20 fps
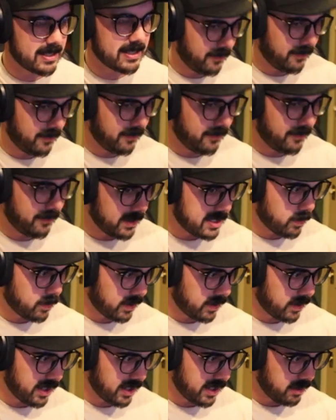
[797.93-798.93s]
The voices
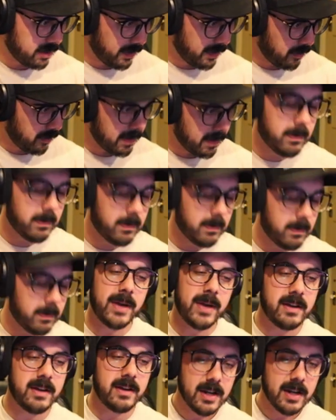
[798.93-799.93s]
were kind of weird for me, but I
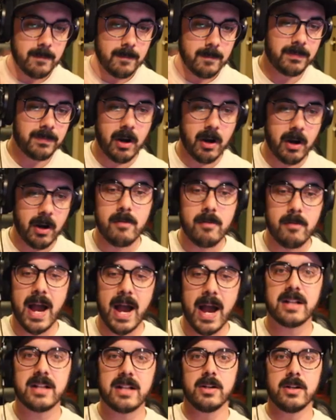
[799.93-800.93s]
mean, going
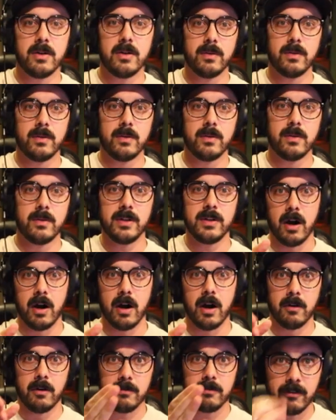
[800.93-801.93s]
back to you
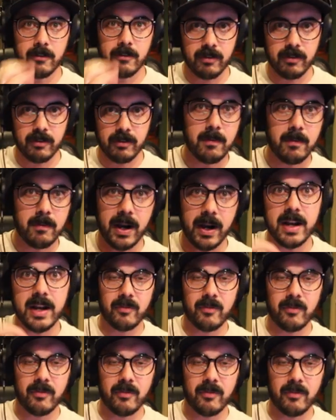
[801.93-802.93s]
know the frame rate and
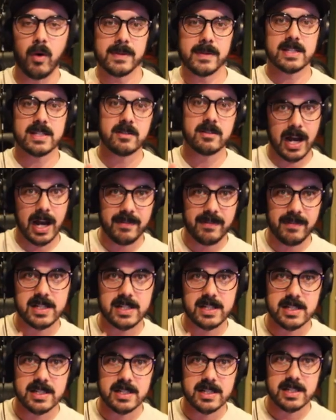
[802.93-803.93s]
performance and
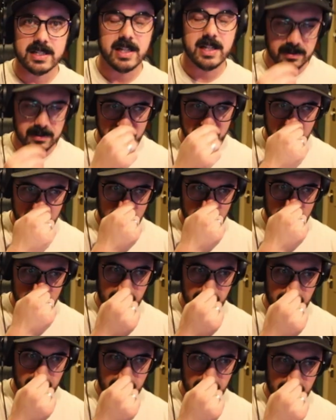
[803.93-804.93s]
graphics and stuff.
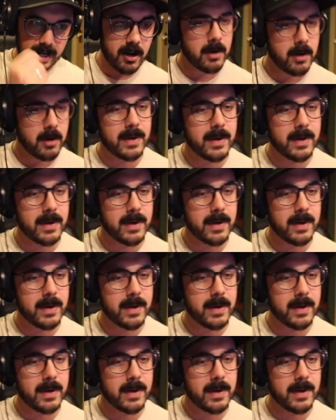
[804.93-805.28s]
Like I know you've